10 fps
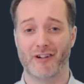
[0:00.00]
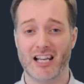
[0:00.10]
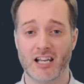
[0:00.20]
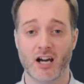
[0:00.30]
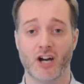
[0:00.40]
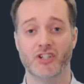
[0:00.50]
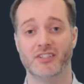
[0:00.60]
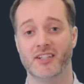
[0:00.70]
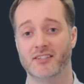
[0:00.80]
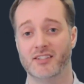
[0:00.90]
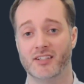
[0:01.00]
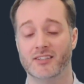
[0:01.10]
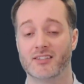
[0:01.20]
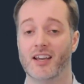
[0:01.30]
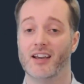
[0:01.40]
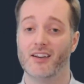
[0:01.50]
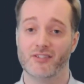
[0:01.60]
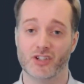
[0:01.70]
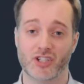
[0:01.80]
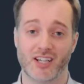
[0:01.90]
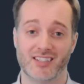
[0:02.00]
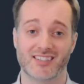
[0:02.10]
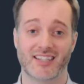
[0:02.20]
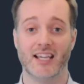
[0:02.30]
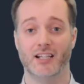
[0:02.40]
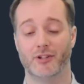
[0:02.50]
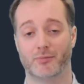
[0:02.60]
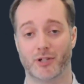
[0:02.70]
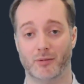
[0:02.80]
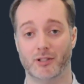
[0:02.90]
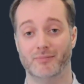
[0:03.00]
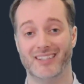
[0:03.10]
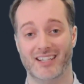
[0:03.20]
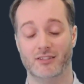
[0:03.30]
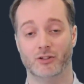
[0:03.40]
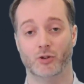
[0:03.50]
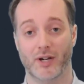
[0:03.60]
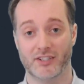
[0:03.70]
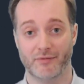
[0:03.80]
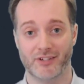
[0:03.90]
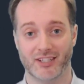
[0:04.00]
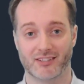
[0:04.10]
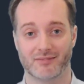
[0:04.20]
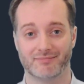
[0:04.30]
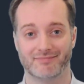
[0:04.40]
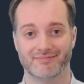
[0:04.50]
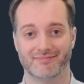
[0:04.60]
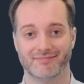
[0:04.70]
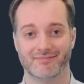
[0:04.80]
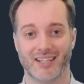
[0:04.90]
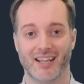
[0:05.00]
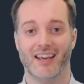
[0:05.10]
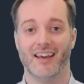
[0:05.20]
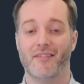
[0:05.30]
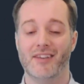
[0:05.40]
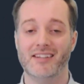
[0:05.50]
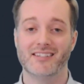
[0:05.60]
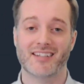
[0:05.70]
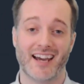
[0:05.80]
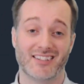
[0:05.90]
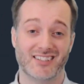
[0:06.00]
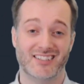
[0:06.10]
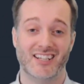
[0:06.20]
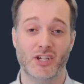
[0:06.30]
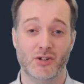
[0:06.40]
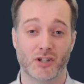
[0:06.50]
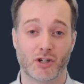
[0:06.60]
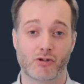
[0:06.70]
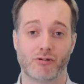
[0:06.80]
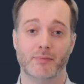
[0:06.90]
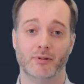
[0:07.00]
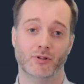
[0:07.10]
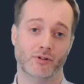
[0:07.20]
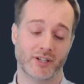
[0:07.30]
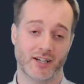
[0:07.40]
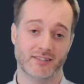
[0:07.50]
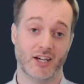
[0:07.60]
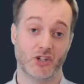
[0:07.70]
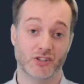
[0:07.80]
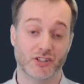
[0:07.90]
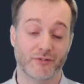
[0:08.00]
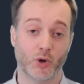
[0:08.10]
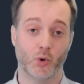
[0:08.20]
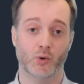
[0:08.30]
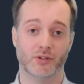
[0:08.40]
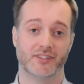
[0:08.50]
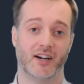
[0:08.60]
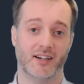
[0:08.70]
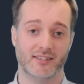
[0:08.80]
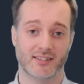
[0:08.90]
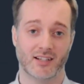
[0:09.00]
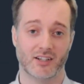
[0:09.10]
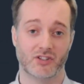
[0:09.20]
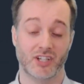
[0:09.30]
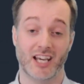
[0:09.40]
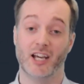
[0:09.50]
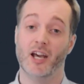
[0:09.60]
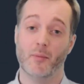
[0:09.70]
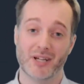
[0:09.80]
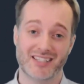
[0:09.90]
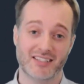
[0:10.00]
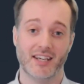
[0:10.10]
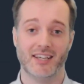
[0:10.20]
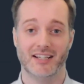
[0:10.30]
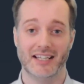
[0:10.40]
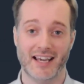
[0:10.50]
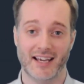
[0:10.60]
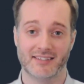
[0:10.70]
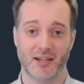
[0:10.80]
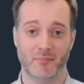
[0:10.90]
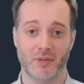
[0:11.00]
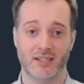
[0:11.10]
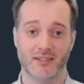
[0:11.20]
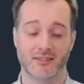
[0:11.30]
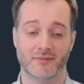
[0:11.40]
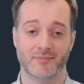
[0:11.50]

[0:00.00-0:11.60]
largest incidents, the sheer scale of the problem isn't always obvious. These attacks continued to cripple organisations of all sizes last year, particularly SMBs.